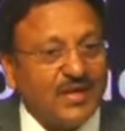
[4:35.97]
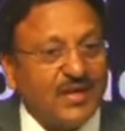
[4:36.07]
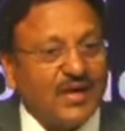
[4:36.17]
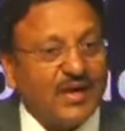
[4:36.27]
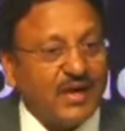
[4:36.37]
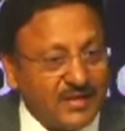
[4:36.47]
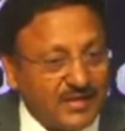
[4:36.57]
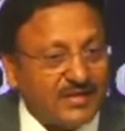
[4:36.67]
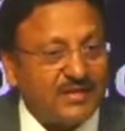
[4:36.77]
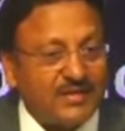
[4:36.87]
And
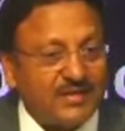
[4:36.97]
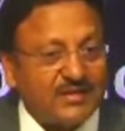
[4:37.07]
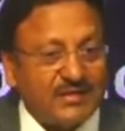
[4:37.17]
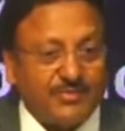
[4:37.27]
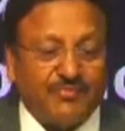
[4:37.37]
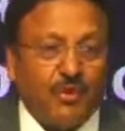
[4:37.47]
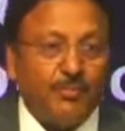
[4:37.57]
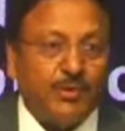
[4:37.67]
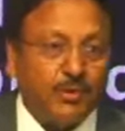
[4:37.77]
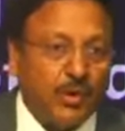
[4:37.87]
the form
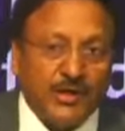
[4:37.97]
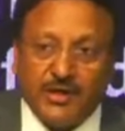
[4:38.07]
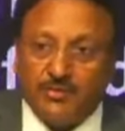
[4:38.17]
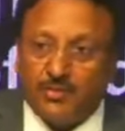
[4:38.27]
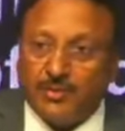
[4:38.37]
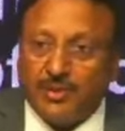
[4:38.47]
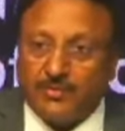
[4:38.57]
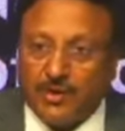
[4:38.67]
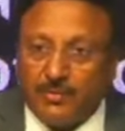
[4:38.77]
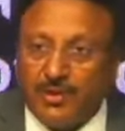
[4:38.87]
12D would be
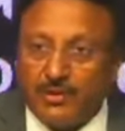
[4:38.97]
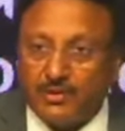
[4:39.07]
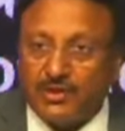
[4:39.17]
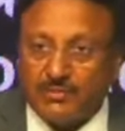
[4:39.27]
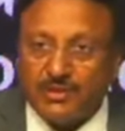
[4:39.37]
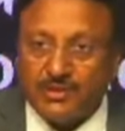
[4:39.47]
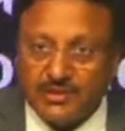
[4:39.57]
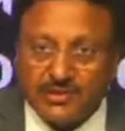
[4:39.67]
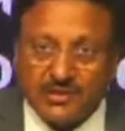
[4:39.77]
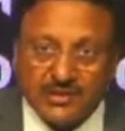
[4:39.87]
available to them in these
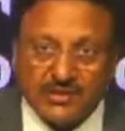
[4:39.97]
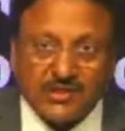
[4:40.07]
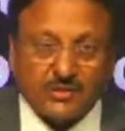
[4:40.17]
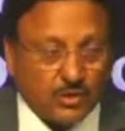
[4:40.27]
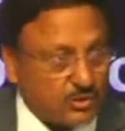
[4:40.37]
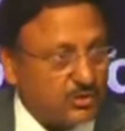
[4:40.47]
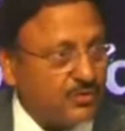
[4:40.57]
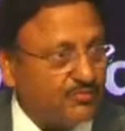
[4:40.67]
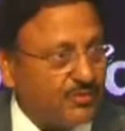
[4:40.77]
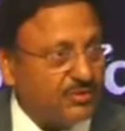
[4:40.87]
three states also
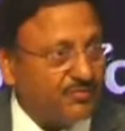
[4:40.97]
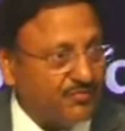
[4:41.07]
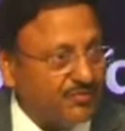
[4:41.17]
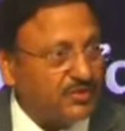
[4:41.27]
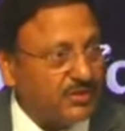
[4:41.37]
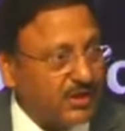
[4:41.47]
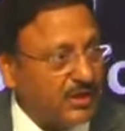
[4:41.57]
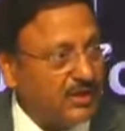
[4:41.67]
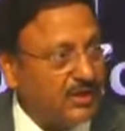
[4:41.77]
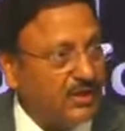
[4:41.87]
from the fifth day
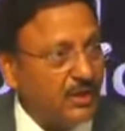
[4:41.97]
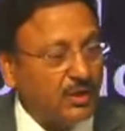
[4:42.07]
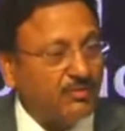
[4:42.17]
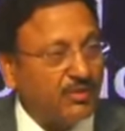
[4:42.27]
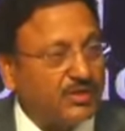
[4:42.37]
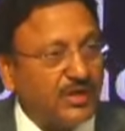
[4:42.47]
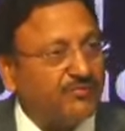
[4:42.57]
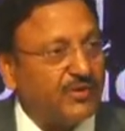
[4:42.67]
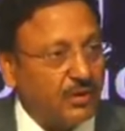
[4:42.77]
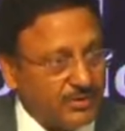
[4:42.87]
onwards
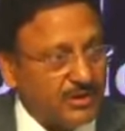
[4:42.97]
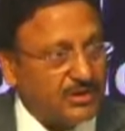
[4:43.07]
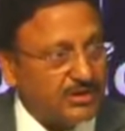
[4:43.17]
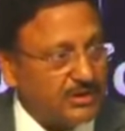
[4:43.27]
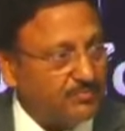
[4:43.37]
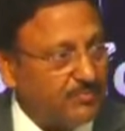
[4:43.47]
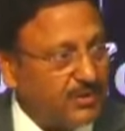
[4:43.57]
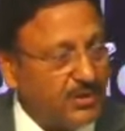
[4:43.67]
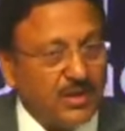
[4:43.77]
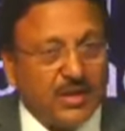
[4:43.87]
after nomination.
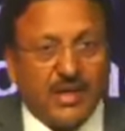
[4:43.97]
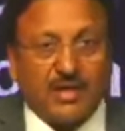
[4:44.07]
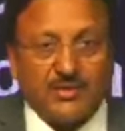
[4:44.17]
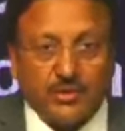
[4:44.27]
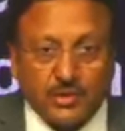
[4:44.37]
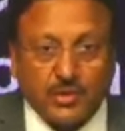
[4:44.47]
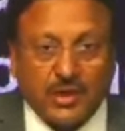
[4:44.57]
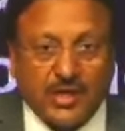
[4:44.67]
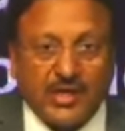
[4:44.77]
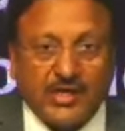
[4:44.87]
And as usual,
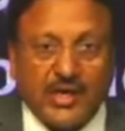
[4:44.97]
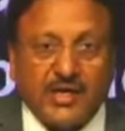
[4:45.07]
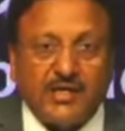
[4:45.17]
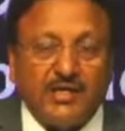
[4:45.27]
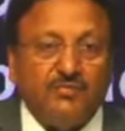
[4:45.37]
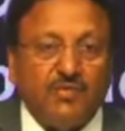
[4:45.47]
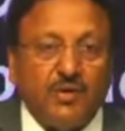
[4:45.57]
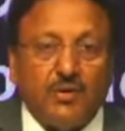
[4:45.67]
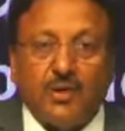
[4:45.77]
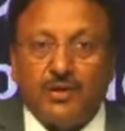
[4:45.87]
our entire team will
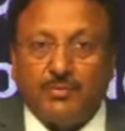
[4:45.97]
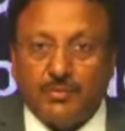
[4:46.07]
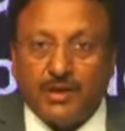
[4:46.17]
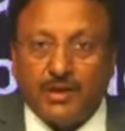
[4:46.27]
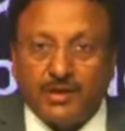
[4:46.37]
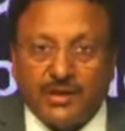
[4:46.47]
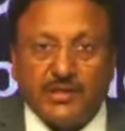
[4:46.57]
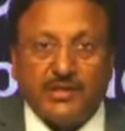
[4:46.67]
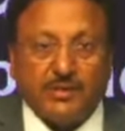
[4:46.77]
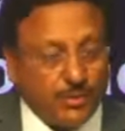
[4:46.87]
go and take
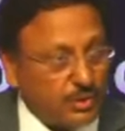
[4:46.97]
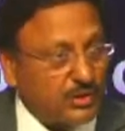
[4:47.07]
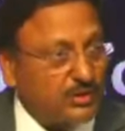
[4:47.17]
their vote